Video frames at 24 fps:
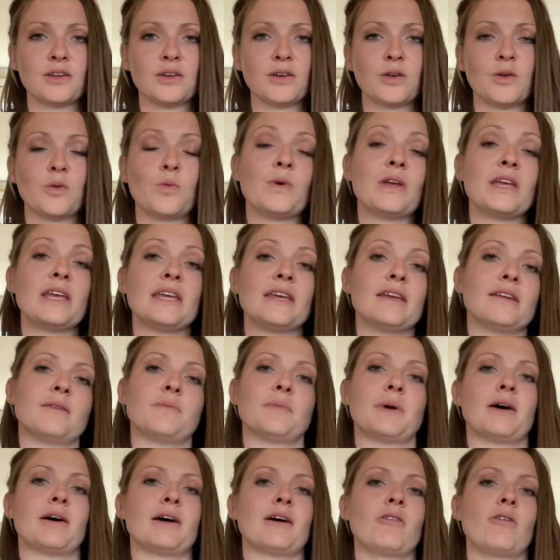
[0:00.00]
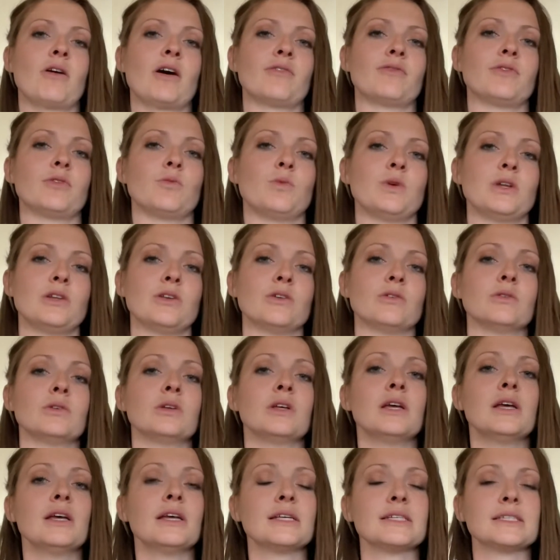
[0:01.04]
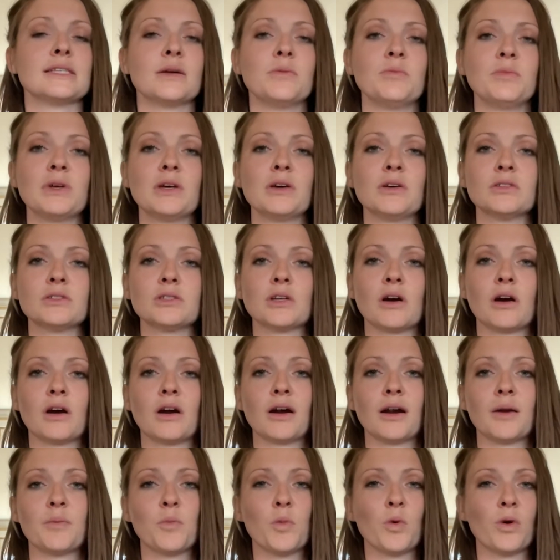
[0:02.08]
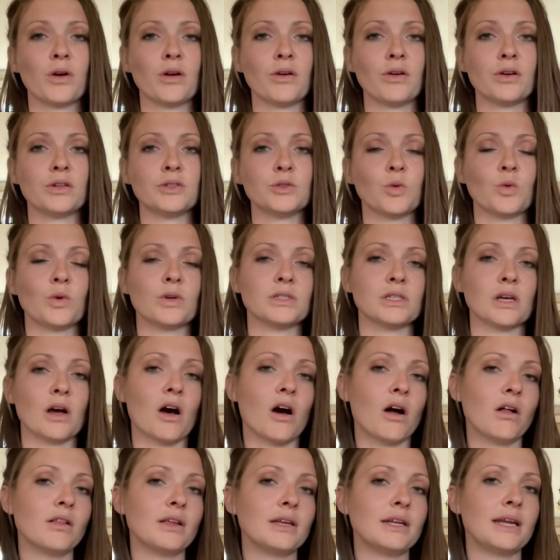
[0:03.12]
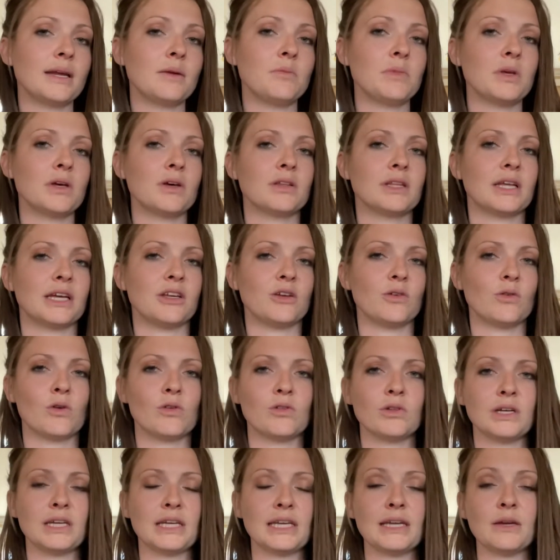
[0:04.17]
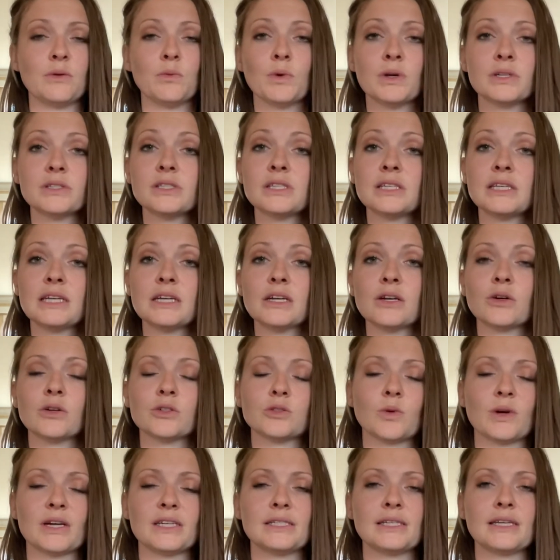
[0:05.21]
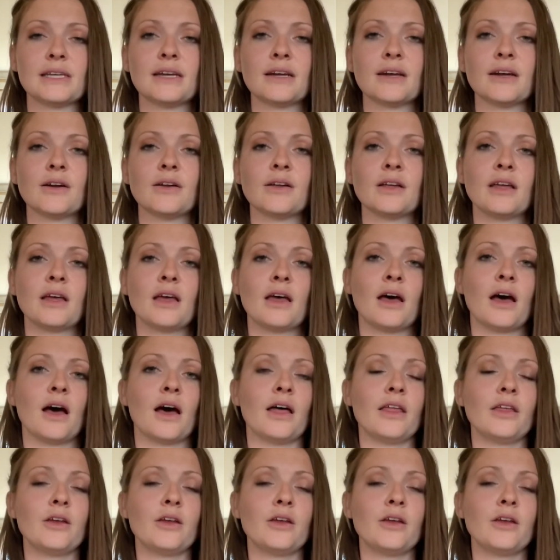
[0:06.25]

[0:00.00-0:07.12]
we eat and about how often we do. Some meals are more towards a holiday meal that you only eat once a year or twice a year. Other